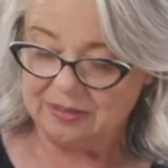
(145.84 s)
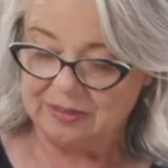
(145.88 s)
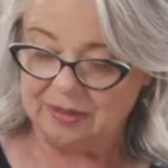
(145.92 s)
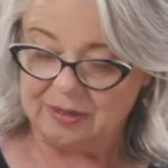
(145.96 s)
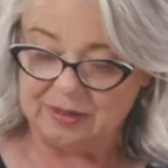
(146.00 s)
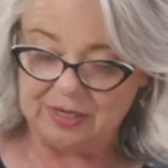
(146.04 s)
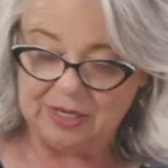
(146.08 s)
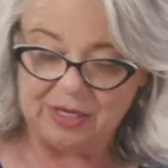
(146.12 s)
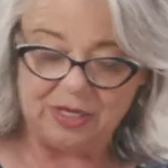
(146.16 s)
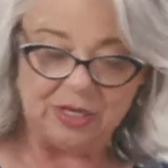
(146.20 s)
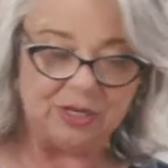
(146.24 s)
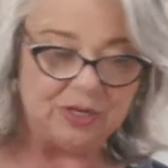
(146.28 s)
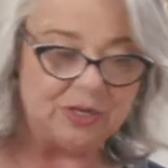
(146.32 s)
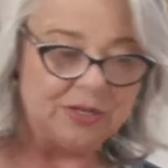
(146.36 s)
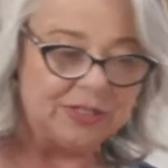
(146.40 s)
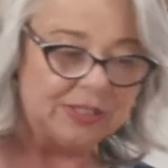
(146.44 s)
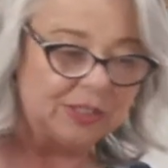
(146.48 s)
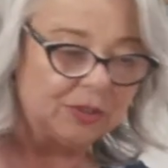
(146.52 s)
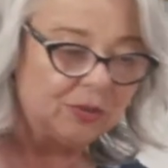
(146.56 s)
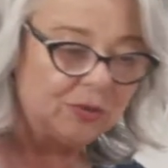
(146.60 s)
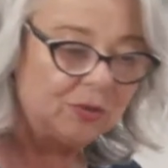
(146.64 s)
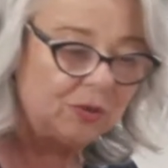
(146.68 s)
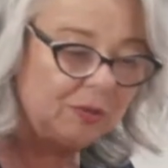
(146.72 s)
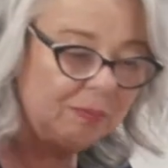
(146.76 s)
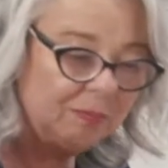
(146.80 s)
I'm going to
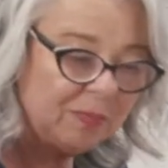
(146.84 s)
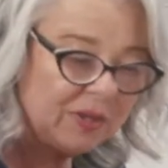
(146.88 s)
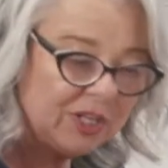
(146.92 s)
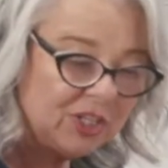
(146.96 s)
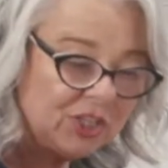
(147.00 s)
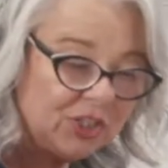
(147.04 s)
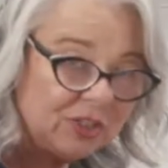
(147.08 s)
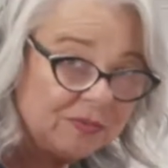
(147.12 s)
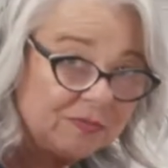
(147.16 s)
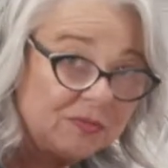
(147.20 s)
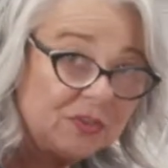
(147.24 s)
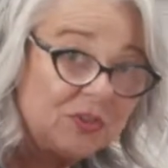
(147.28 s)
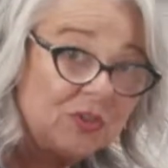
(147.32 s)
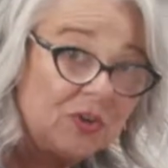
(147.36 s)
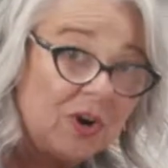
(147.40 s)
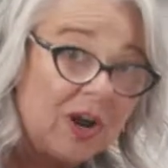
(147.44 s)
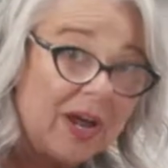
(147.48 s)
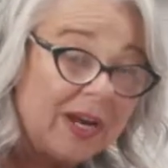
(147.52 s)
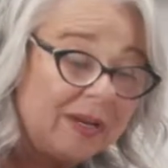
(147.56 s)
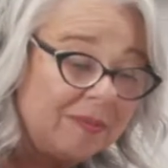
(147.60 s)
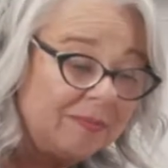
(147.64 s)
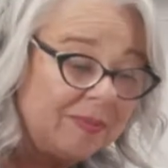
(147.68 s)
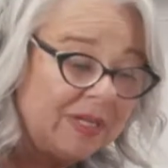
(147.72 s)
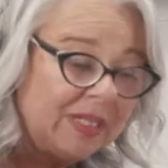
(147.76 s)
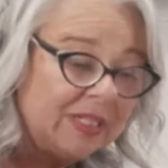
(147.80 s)
use a good pinch of
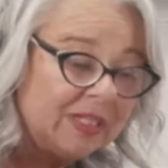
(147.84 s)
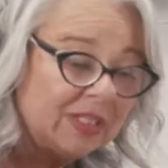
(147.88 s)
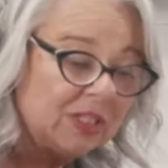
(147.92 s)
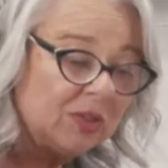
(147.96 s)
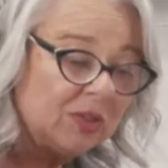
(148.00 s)
dried mint